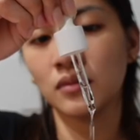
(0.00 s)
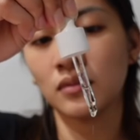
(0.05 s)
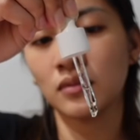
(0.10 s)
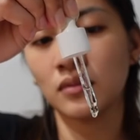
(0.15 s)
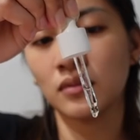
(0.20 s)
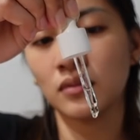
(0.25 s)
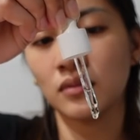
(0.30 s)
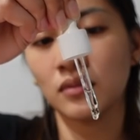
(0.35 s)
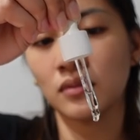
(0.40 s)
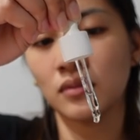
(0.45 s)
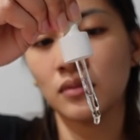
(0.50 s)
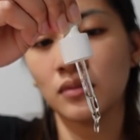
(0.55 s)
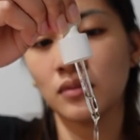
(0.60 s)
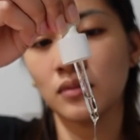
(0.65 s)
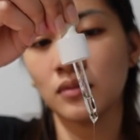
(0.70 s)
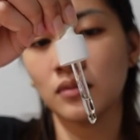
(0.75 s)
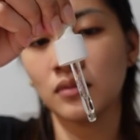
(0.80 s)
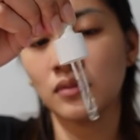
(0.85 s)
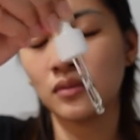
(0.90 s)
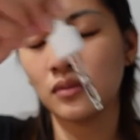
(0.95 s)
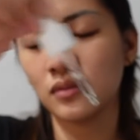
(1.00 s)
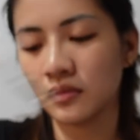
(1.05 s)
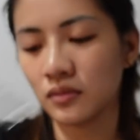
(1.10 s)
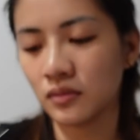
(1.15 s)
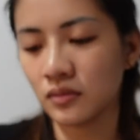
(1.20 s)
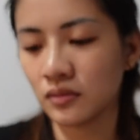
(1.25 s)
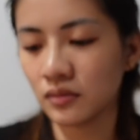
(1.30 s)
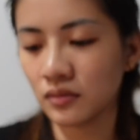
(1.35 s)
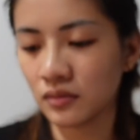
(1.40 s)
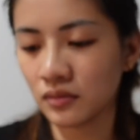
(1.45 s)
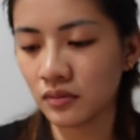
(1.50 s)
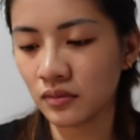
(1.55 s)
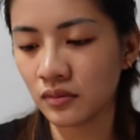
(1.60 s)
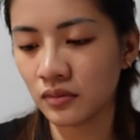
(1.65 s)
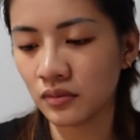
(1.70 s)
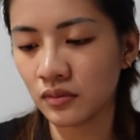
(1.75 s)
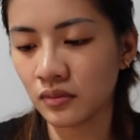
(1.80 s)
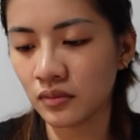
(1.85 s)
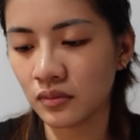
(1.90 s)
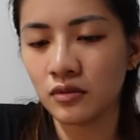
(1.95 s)

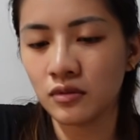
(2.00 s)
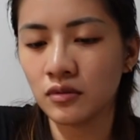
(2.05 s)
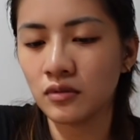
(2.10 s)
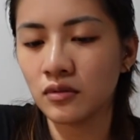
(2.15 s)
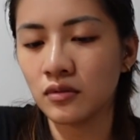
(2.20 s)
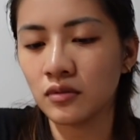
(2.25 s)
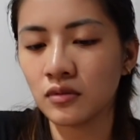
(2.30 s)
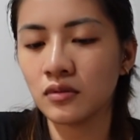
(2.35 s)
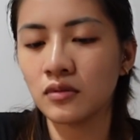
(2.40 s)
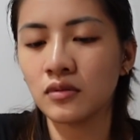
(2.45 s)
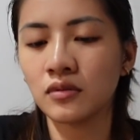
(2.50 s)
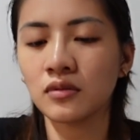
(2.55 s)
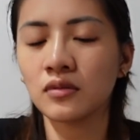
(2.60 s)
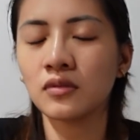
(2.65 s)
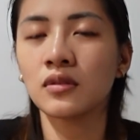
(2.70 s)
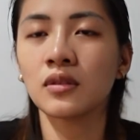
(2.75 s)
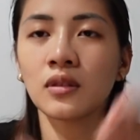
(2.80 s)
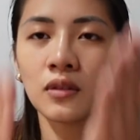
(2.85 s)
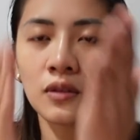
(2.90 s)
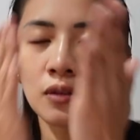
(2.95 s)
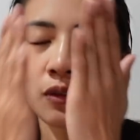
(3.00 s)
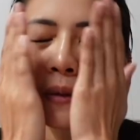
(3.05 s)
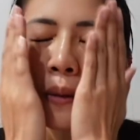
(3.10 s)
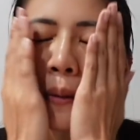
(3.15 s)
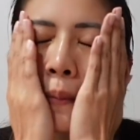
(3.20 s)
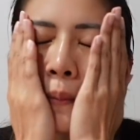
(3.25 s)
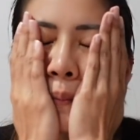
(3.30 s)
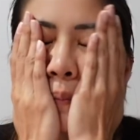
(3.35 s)
[no speech]